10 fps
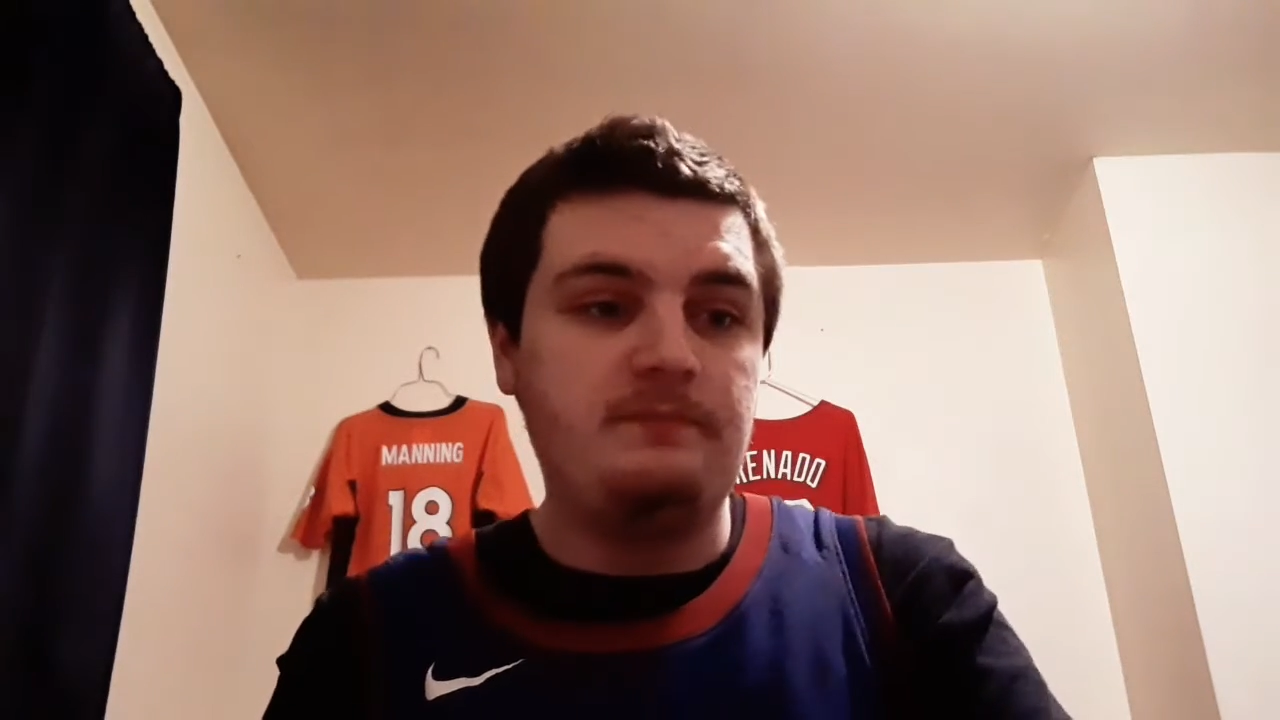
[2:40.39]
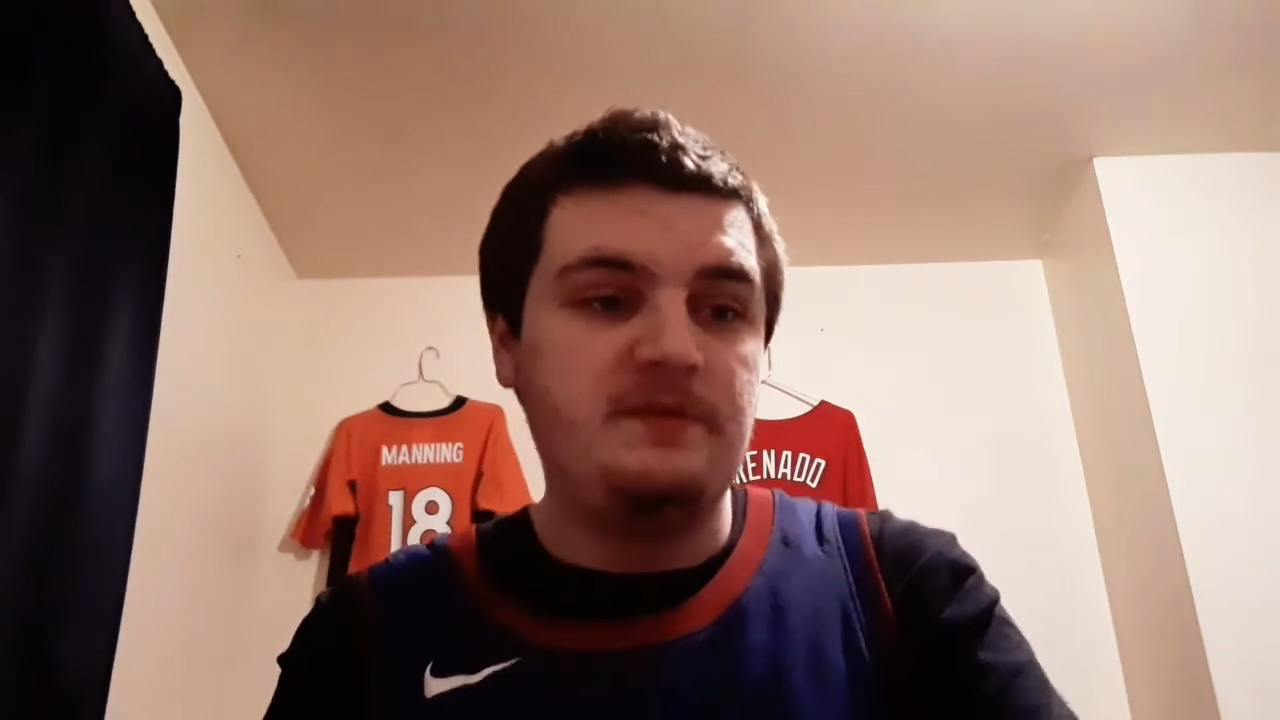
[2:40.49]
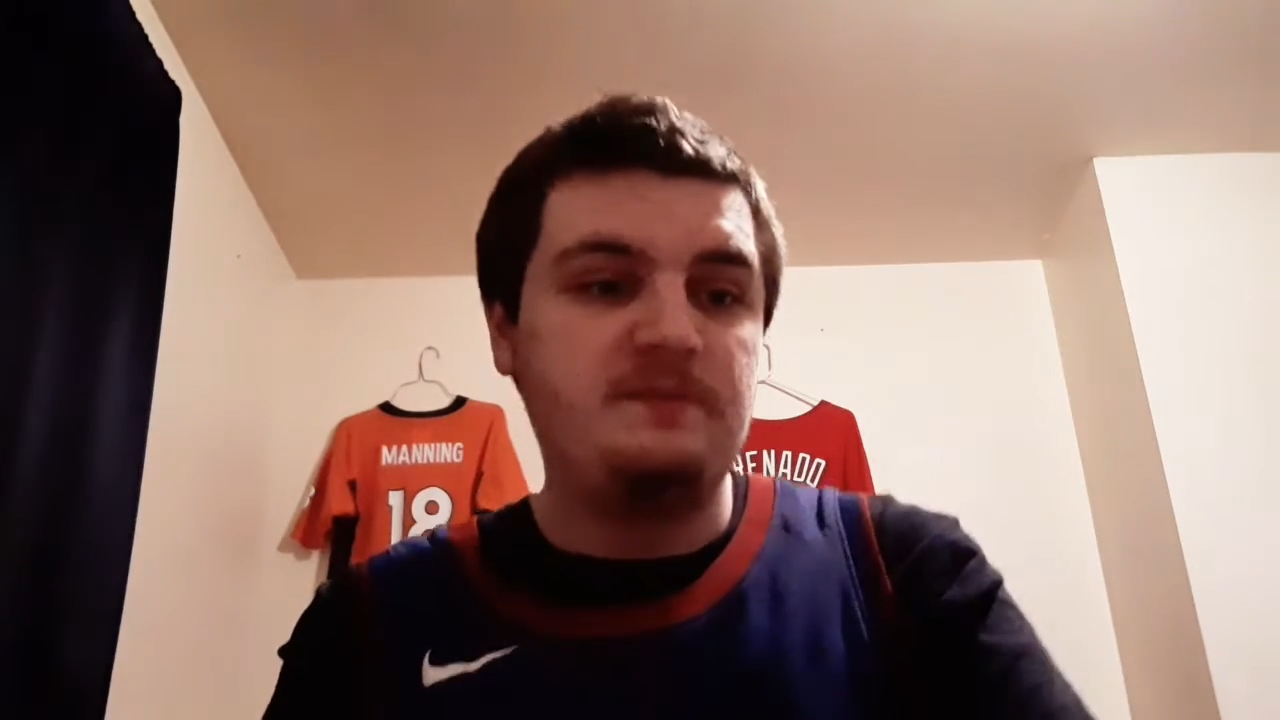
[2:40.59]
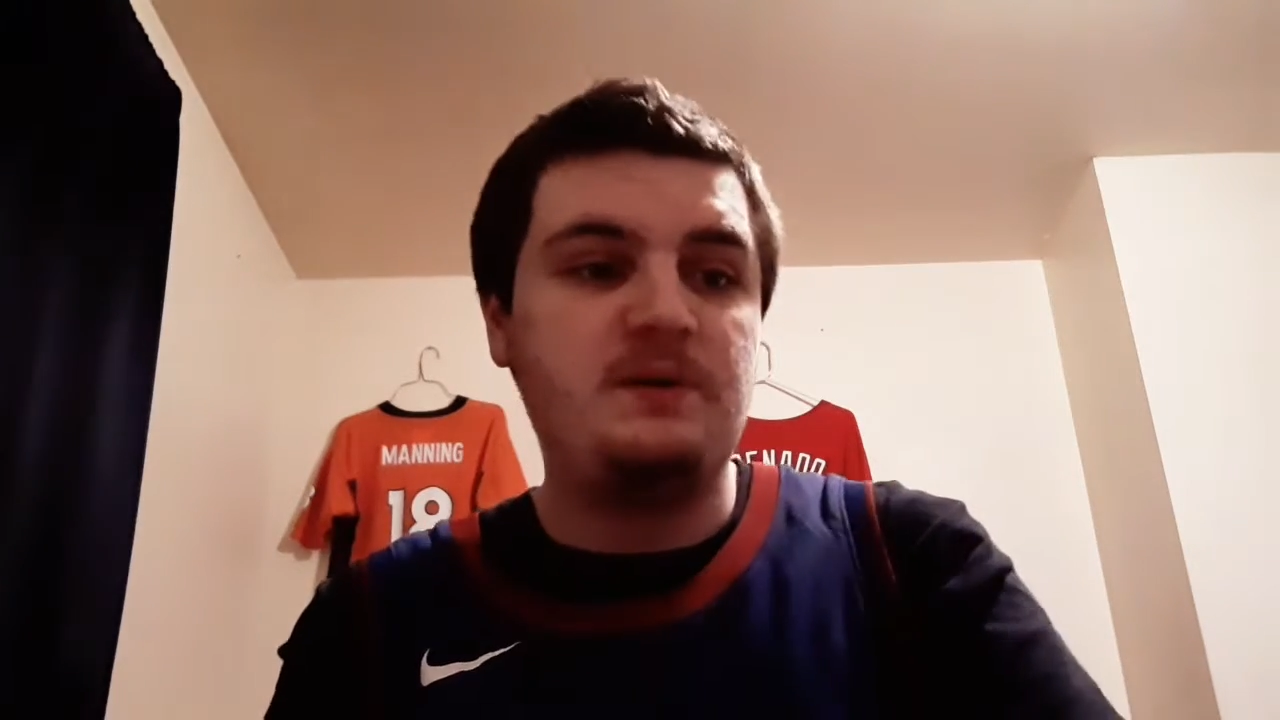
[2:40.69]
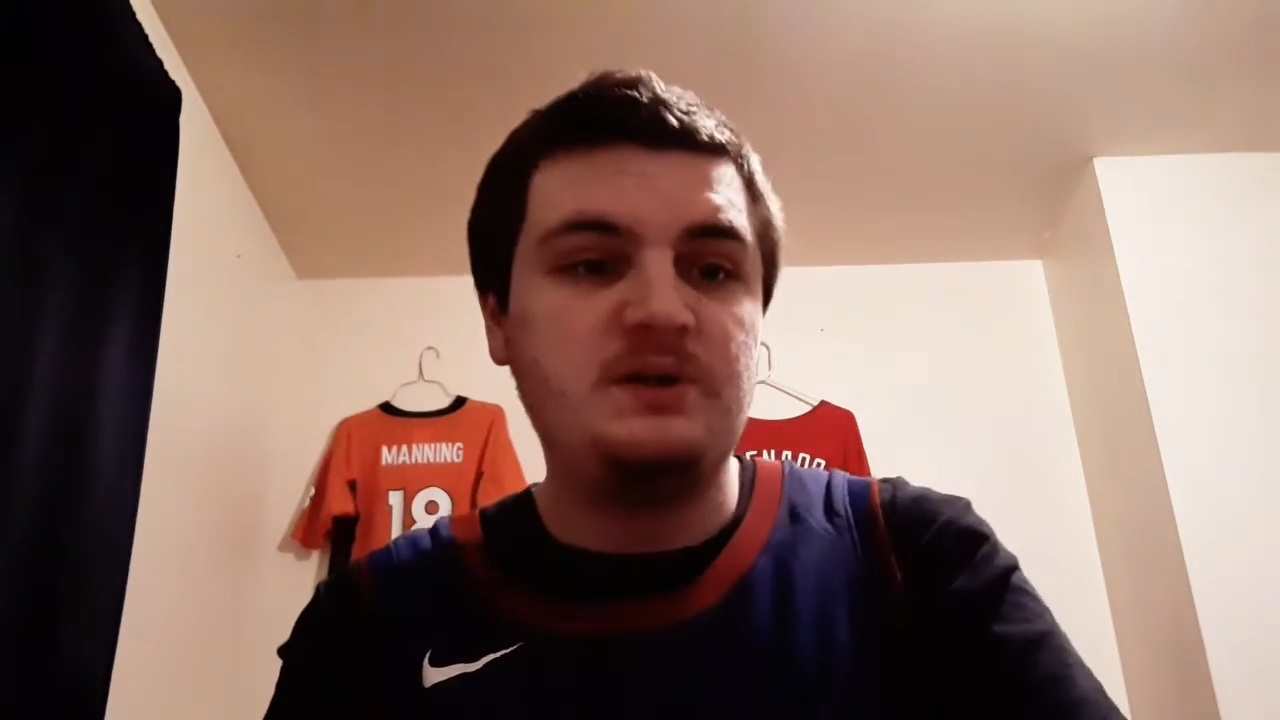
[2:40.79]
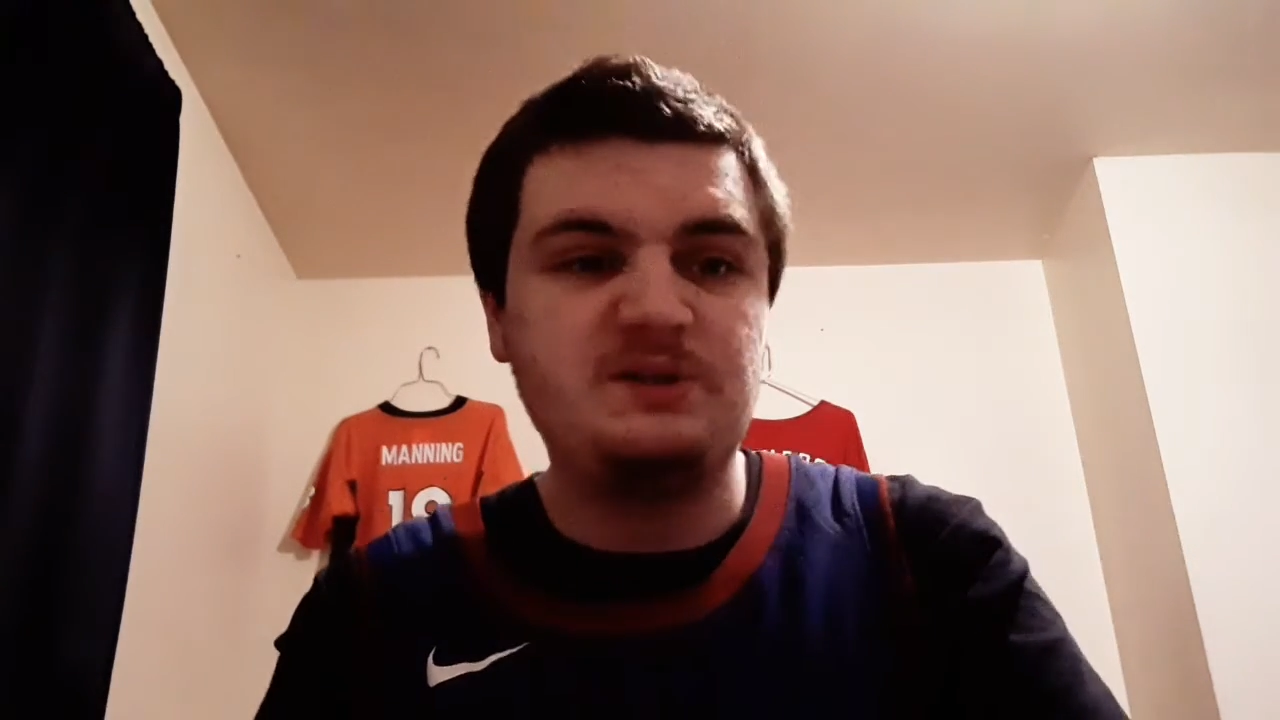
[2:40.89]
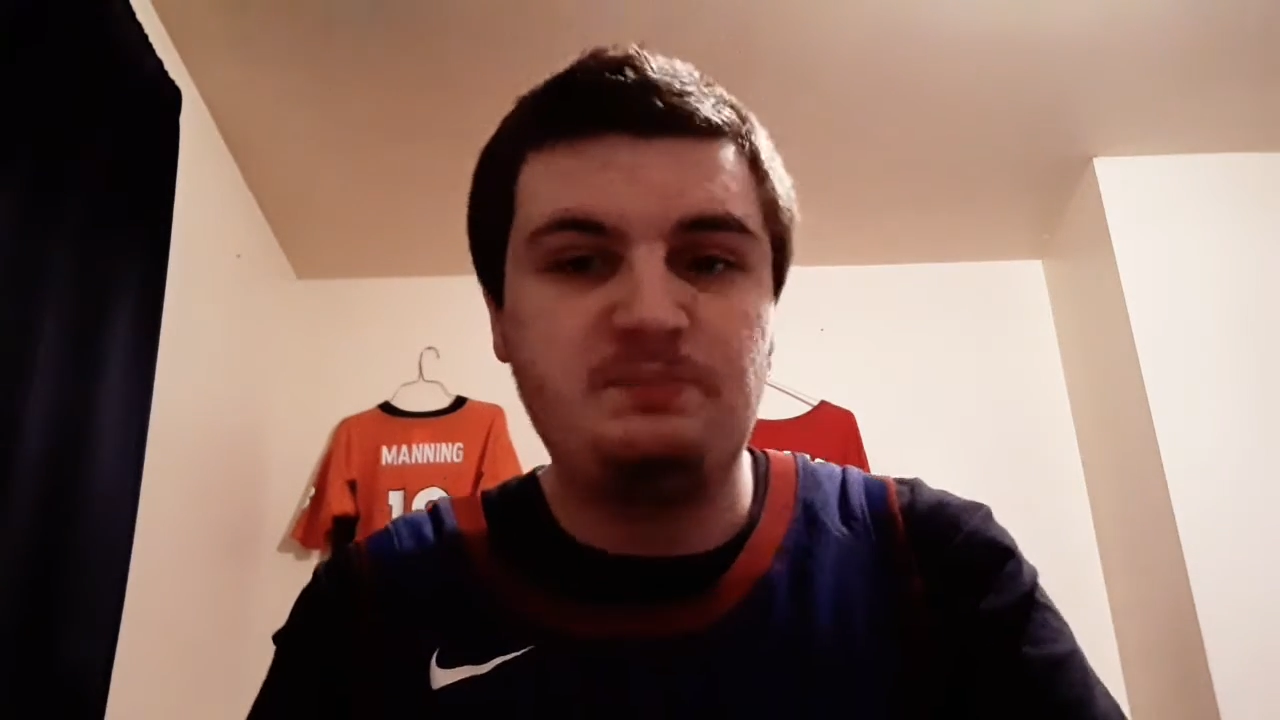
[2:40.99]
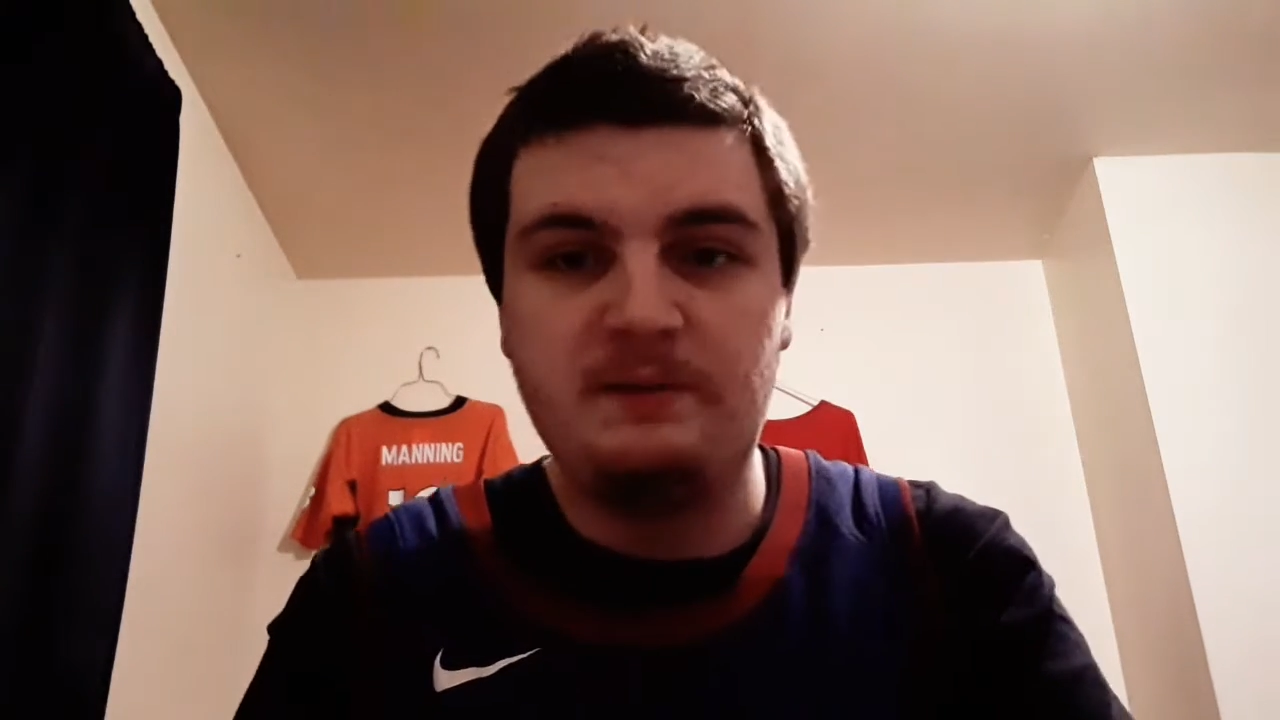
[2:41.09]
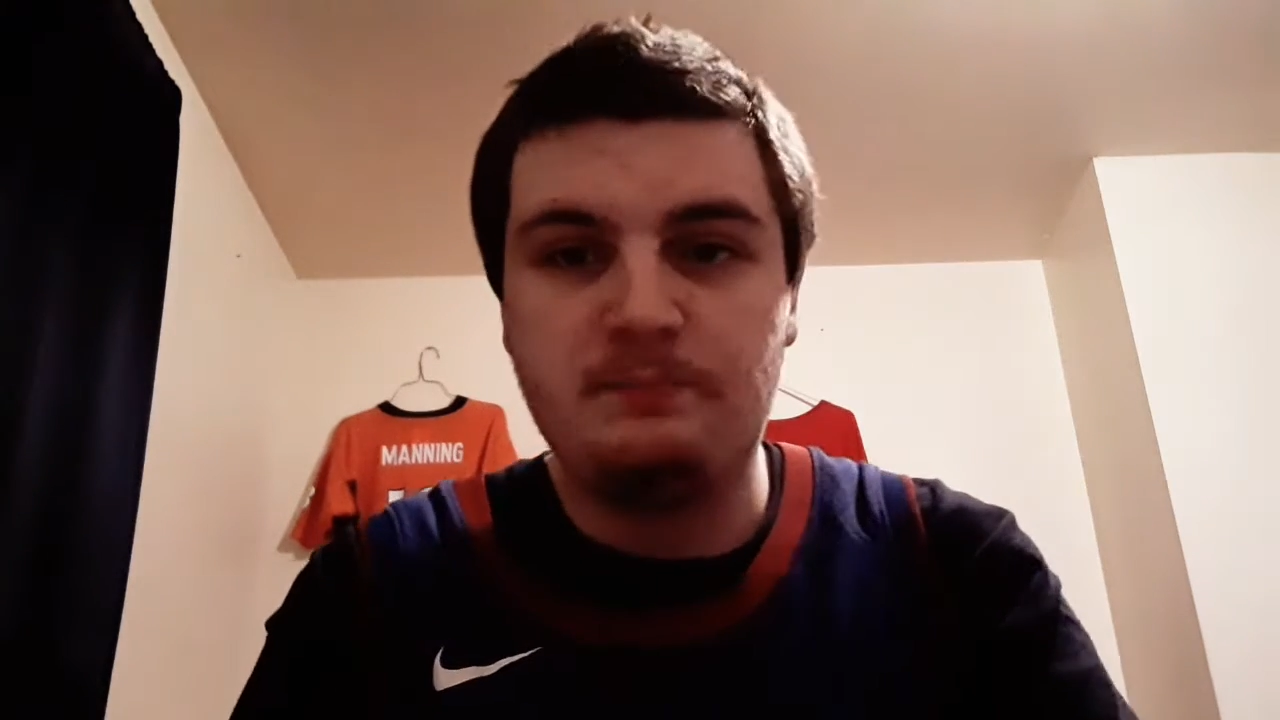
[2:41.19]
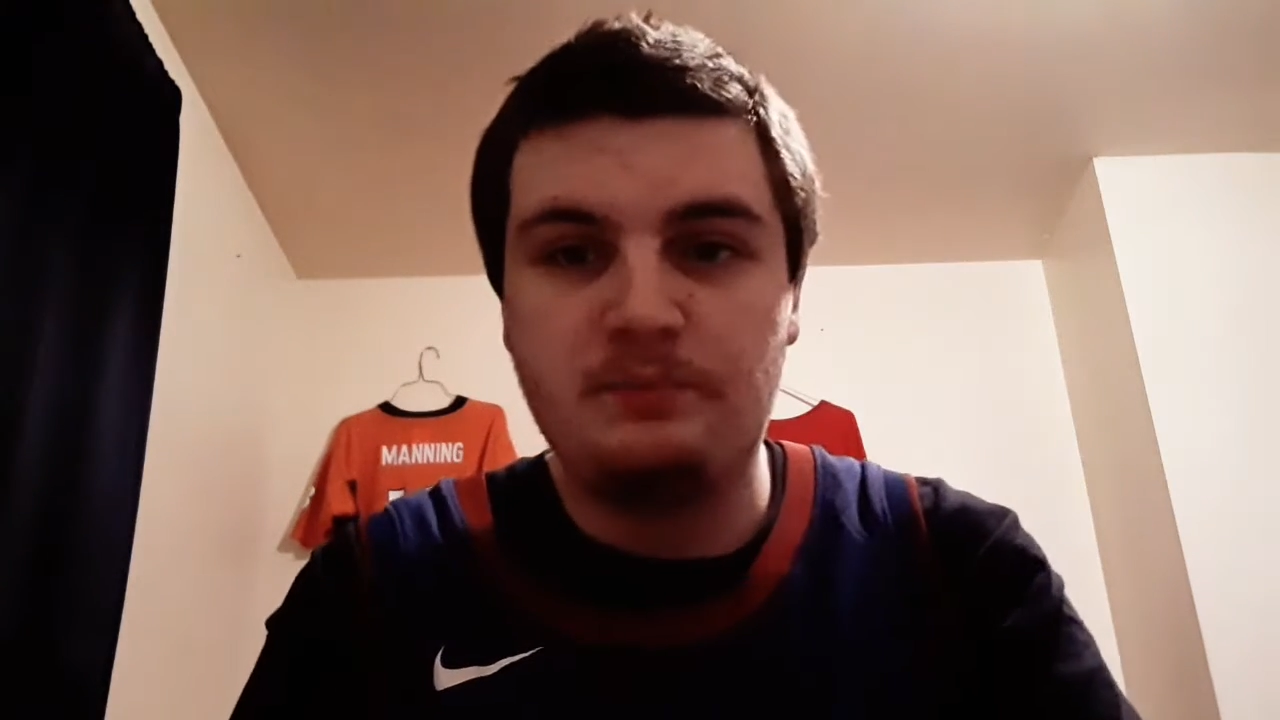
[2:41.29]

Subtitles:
This bench is playing